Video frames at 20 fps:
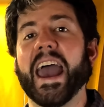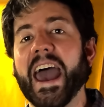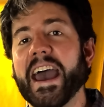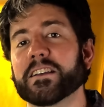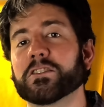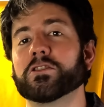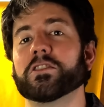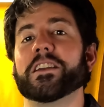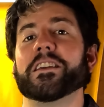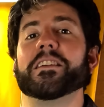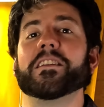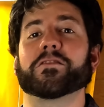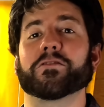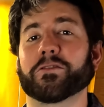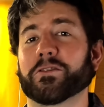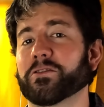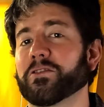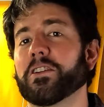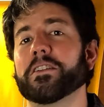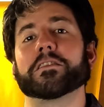actually these
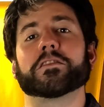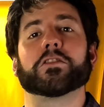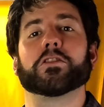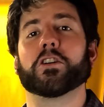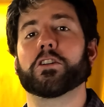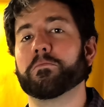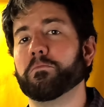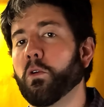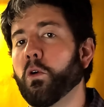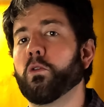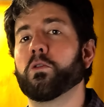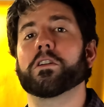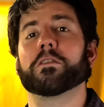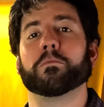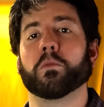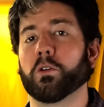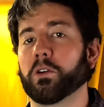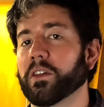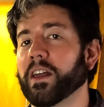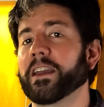are starting to look more
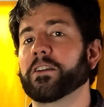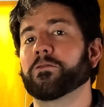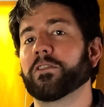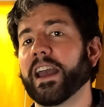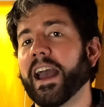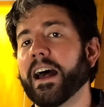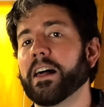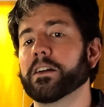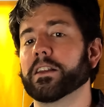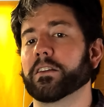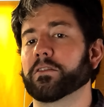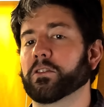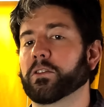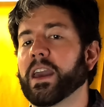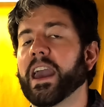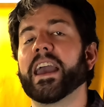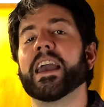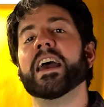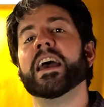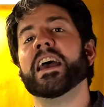and more like realities,
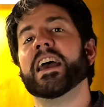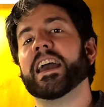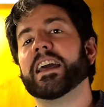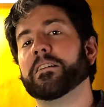okay?